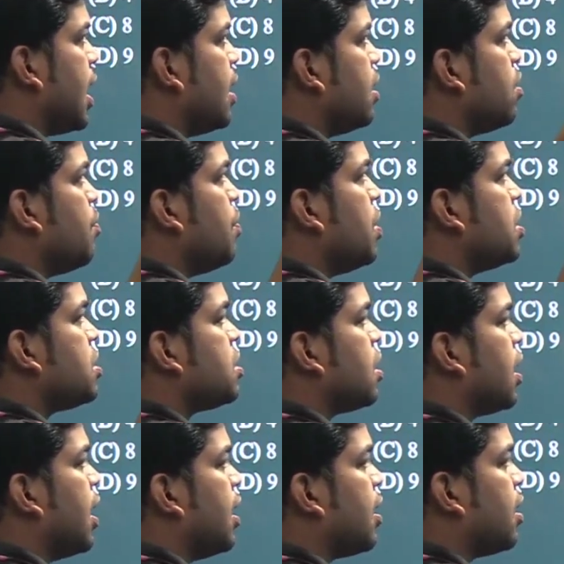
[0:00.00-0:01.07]
the burst
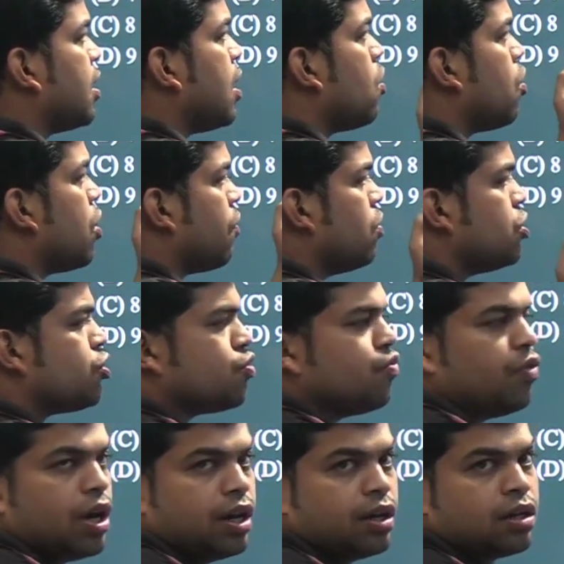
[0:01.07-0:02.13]
greater than or equals to
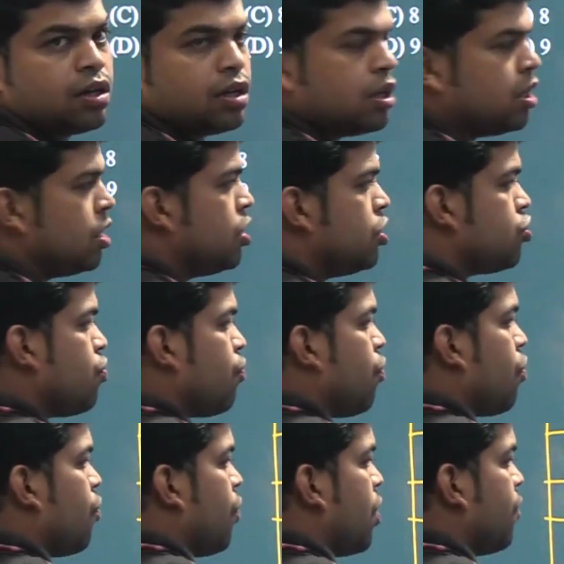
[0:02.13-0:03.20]
1. So for
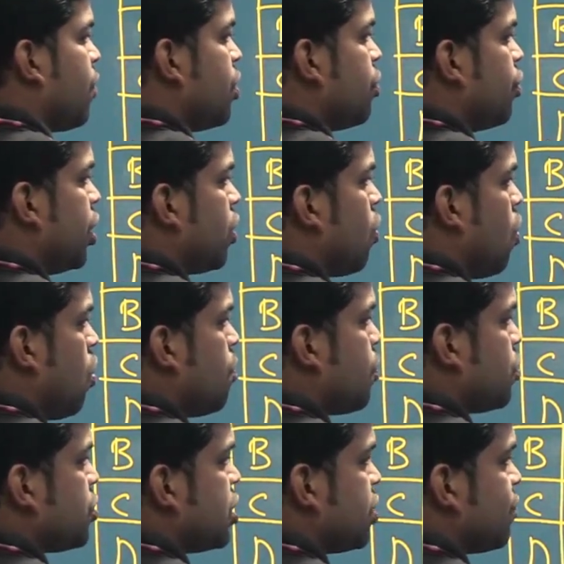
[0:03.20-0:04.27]
1 unit all
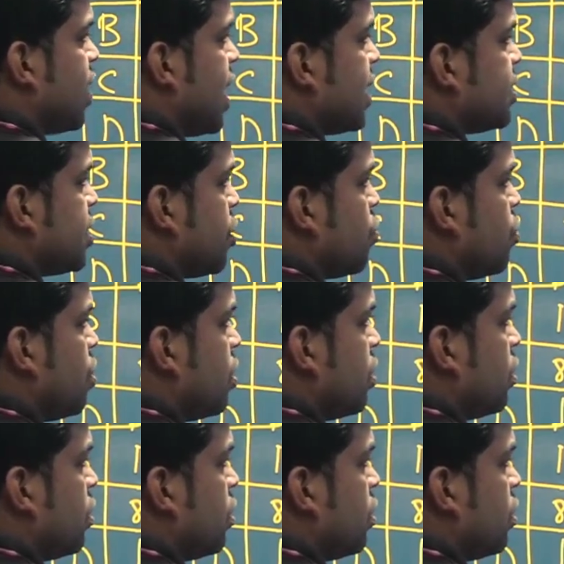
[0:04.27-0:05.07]
process will execute.